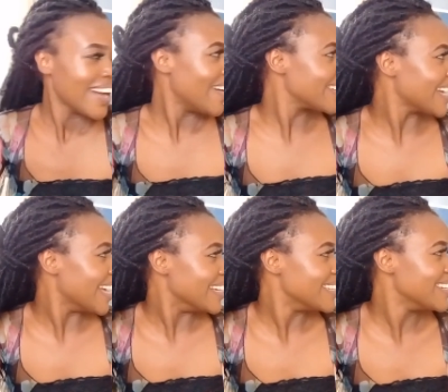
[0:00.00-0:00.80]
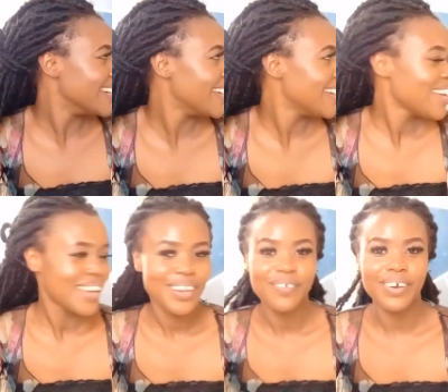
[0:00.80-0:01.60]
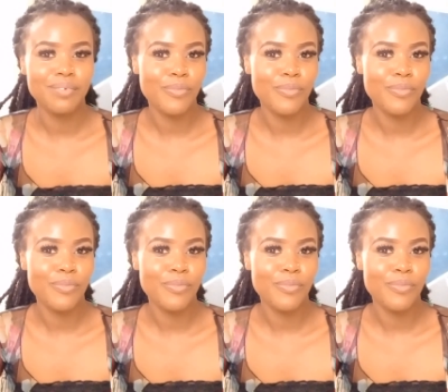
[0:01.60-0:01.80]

Okay, one